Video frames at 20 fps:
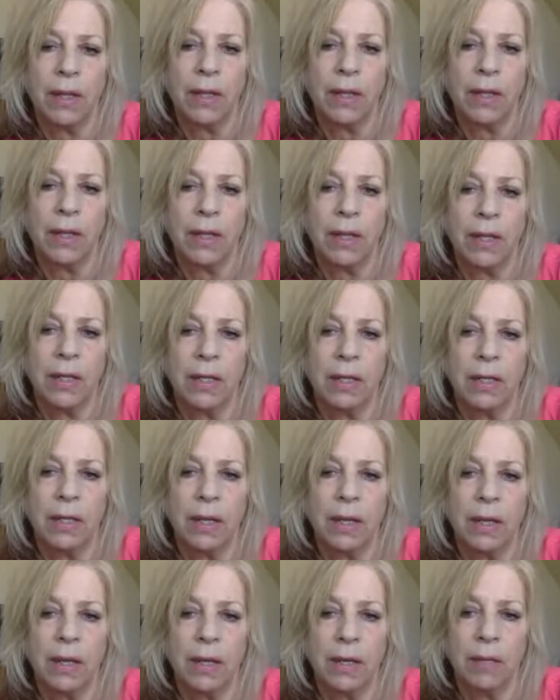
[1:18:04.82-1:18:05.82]
then,
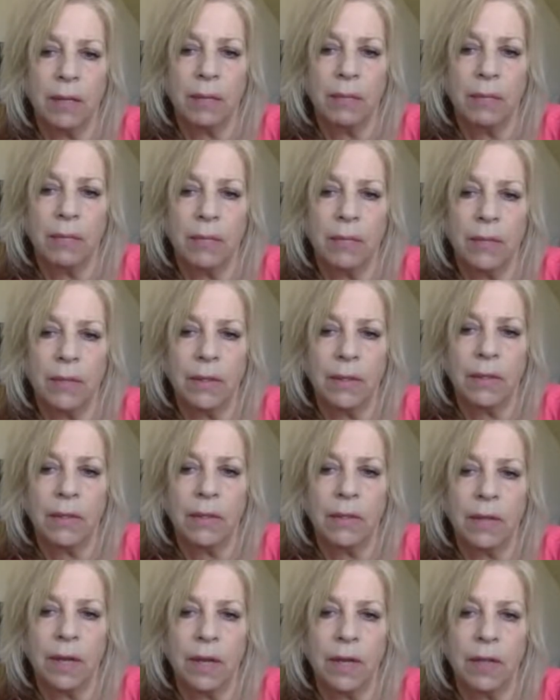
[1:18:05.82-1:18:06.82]
um, this is
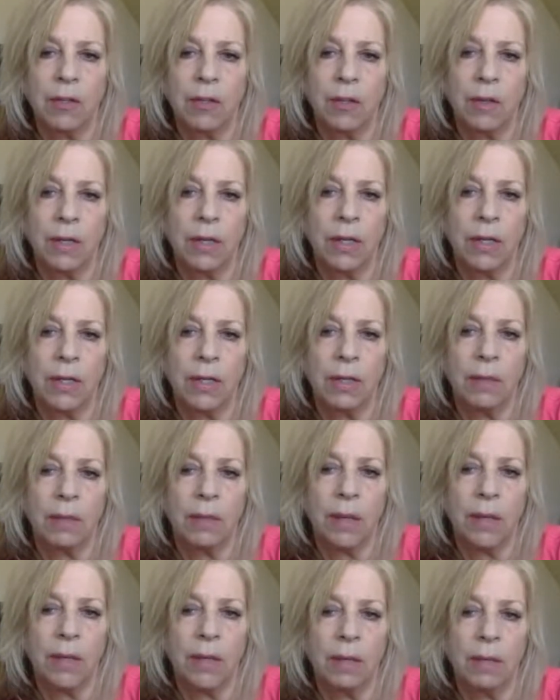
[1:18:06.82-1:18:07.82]
kind of tricky,
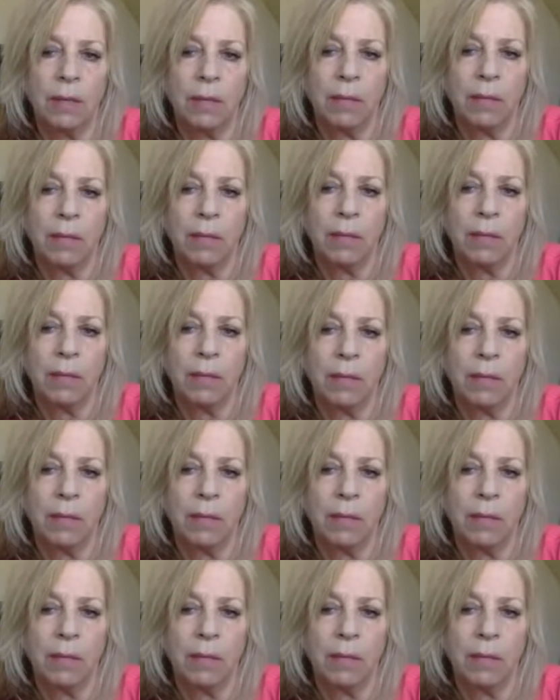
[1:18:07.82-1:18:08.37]
but maybe it'll